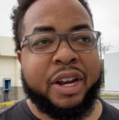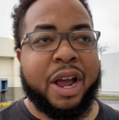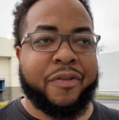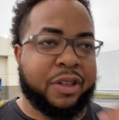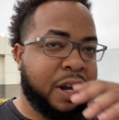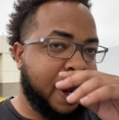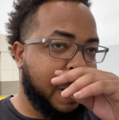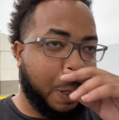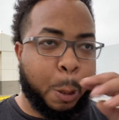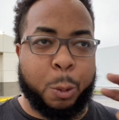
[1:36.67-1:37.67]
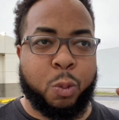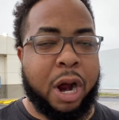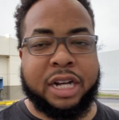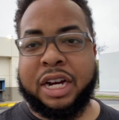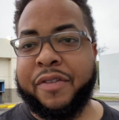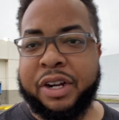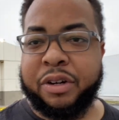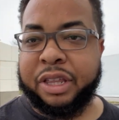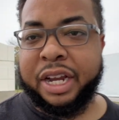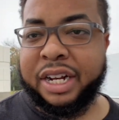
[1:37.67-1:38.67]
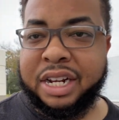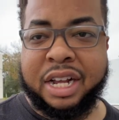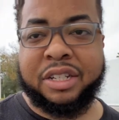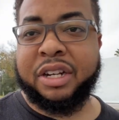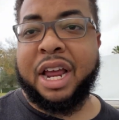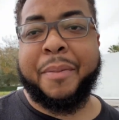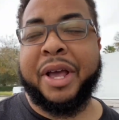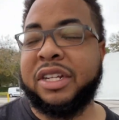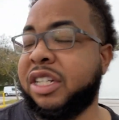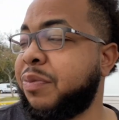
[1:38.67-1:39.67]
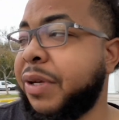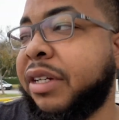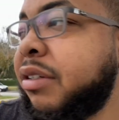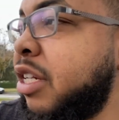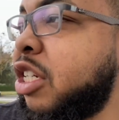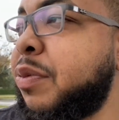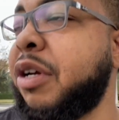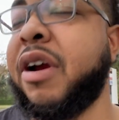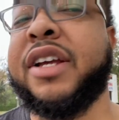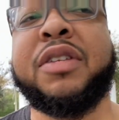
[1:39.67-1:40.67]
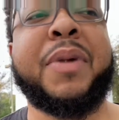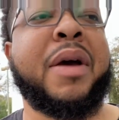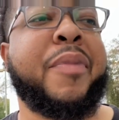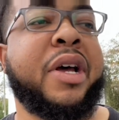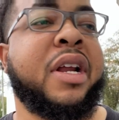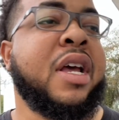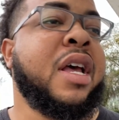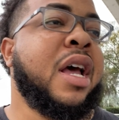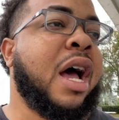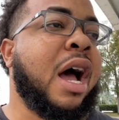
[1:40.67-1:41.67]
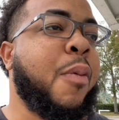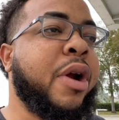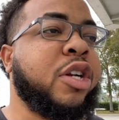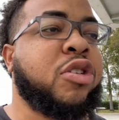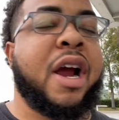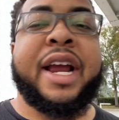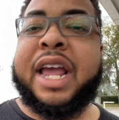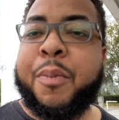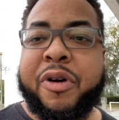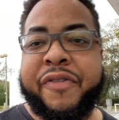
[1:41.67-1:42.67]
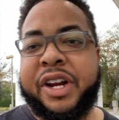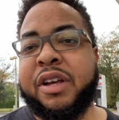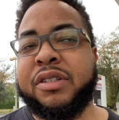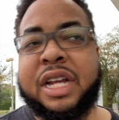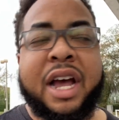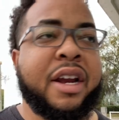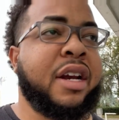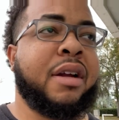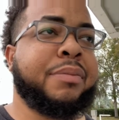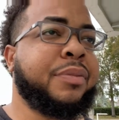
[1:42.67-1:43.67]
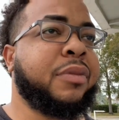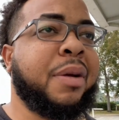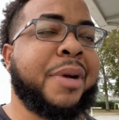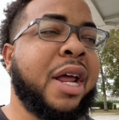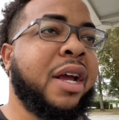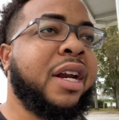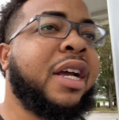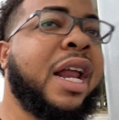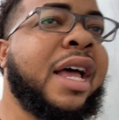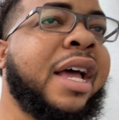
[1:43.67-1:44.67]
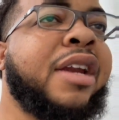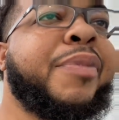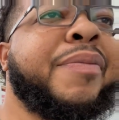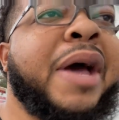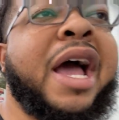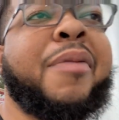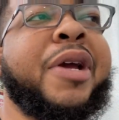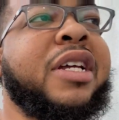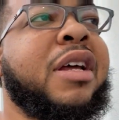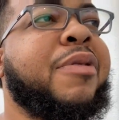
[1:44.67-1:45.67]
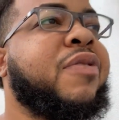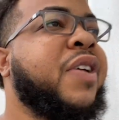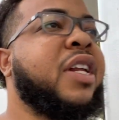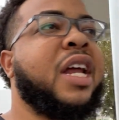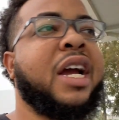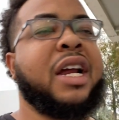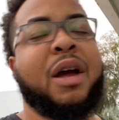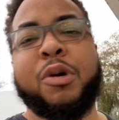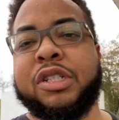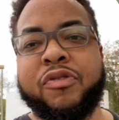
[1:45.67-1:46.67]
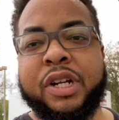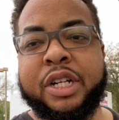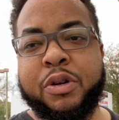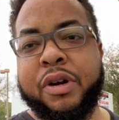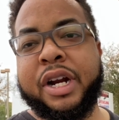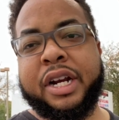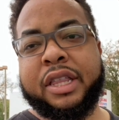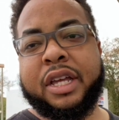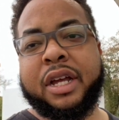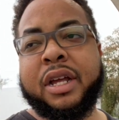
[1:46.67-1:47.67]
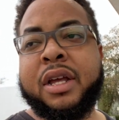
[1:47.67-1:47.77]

You have to like watch every little thing it does. So yeah, man, it's just been crazy, man. But I want to try and get more videos out, and I'm kind of glad to be back because I was feeling like I wasn't really doing anything.